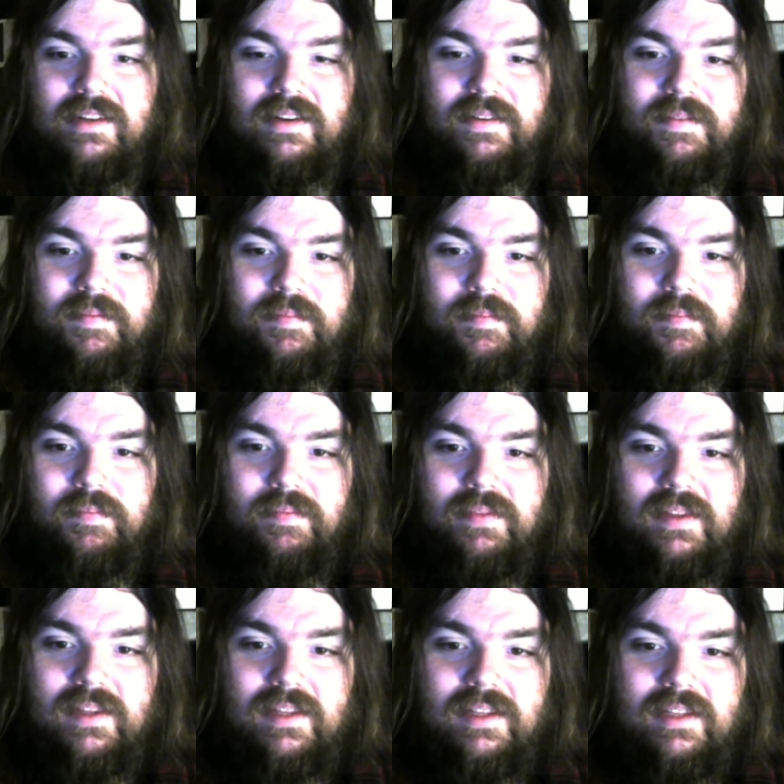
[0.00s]

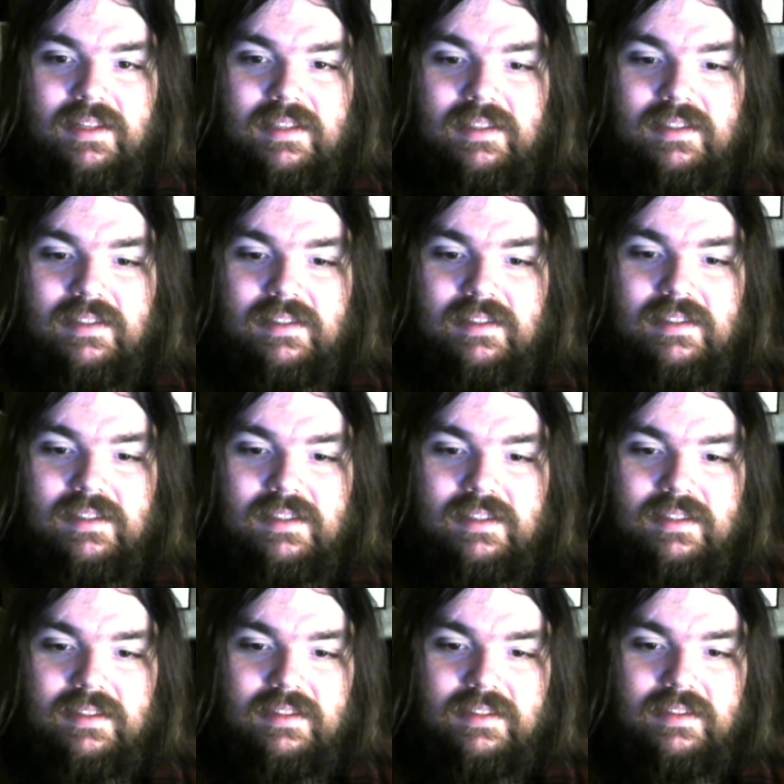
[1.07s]
And
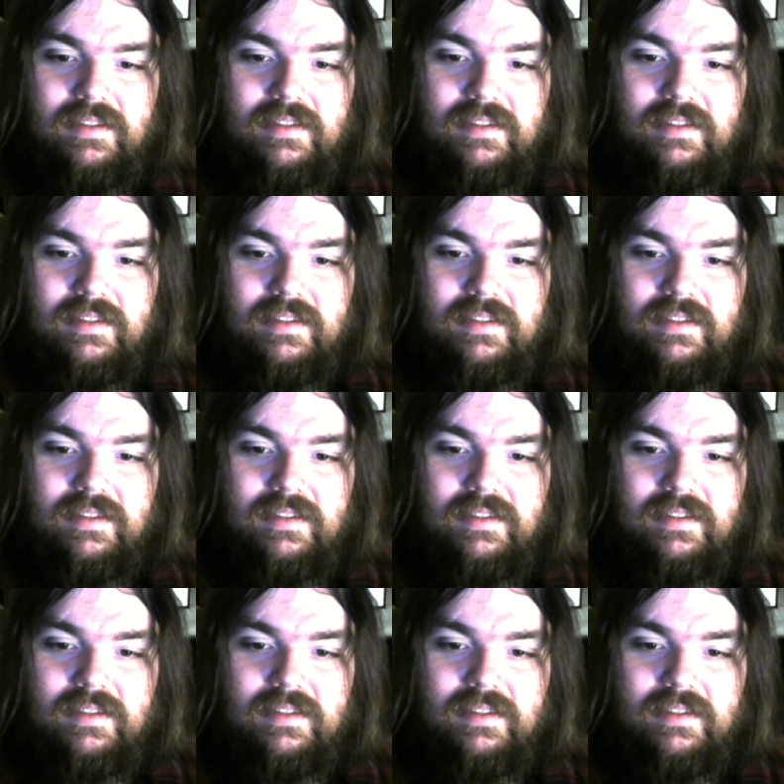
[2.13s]
Natalya just